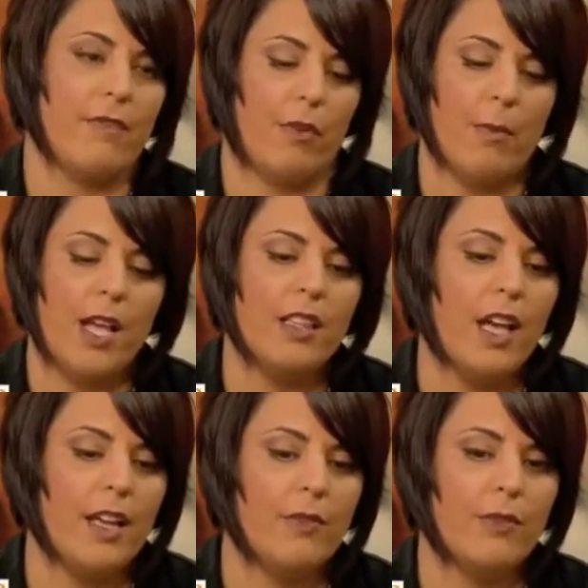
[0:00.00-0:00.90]
and for my
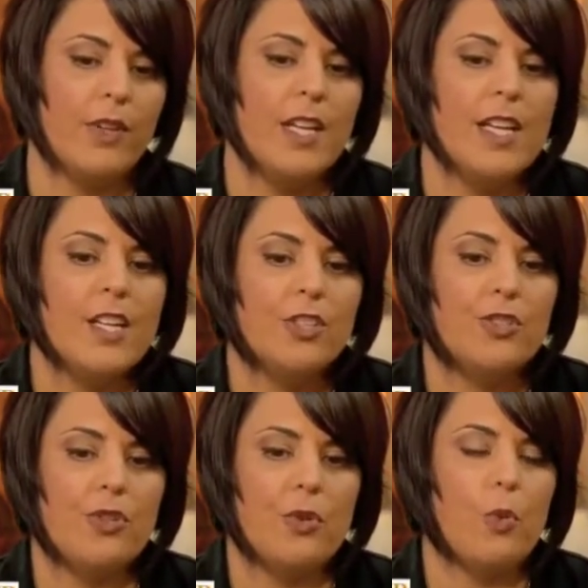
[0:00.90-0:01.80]
life
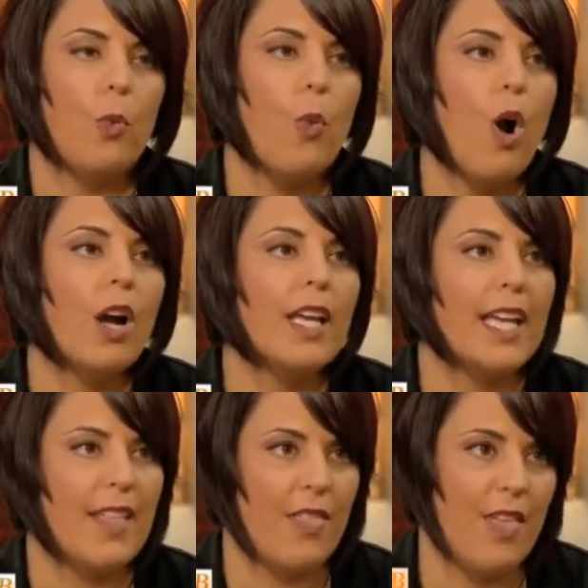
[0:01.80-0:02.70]
to walk
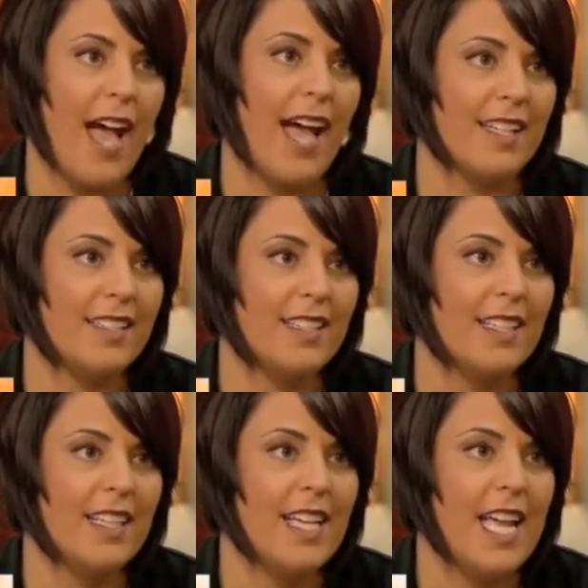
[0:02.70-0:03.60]
in that.
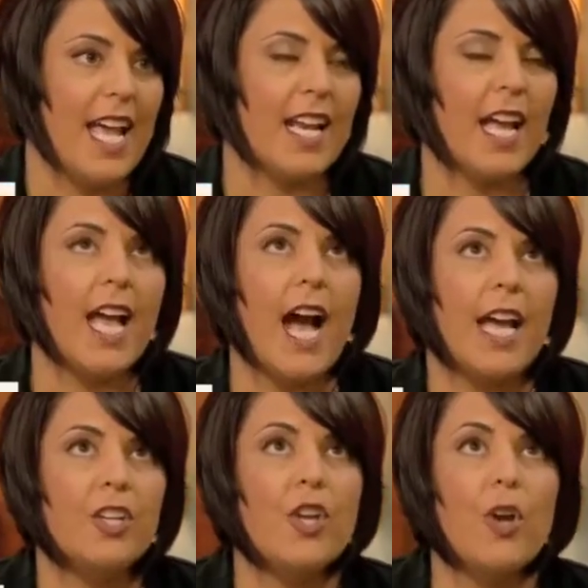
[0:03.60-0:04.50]
And
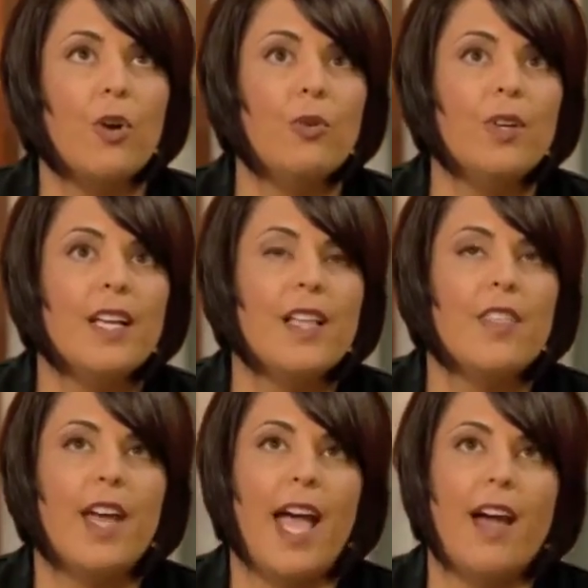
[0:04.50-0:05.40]
I know
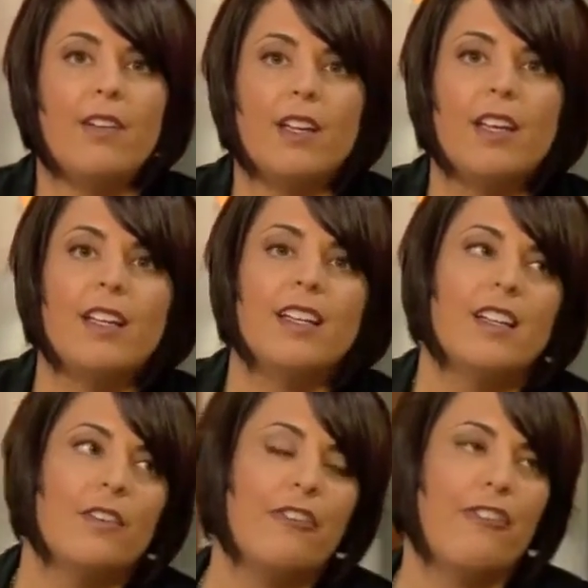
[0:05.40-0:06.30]
that having
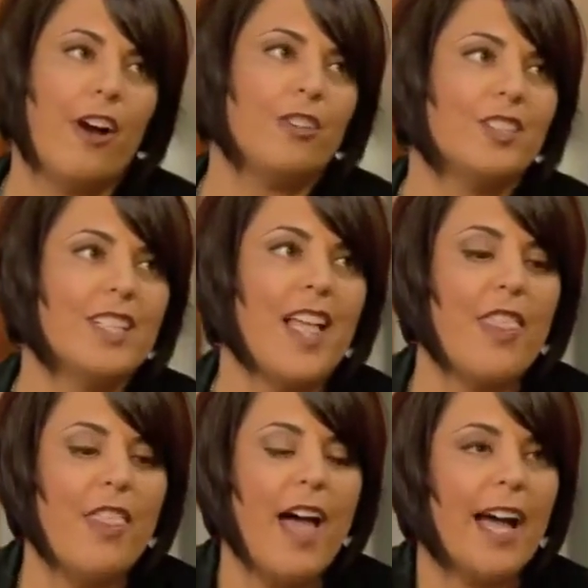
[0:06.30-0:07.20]
felt
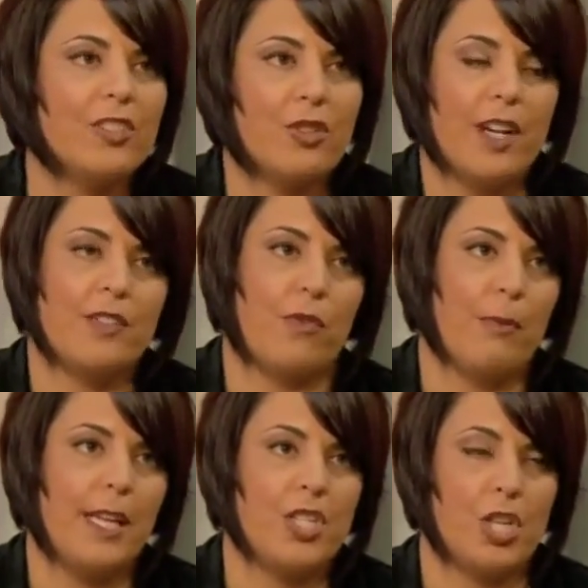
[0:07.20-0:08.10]
that
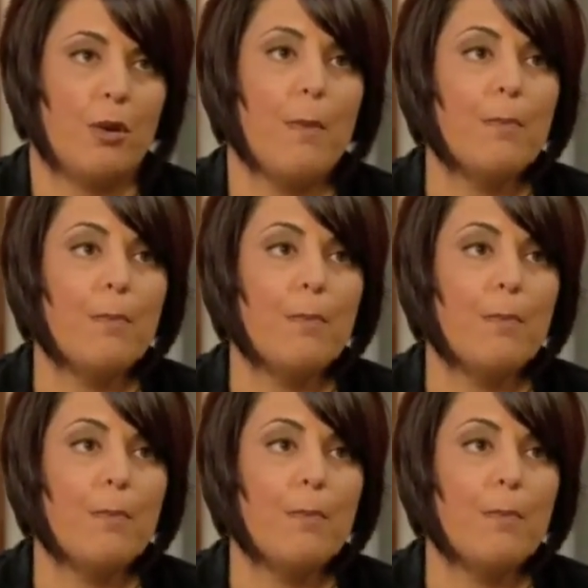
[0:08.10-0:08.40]
transformation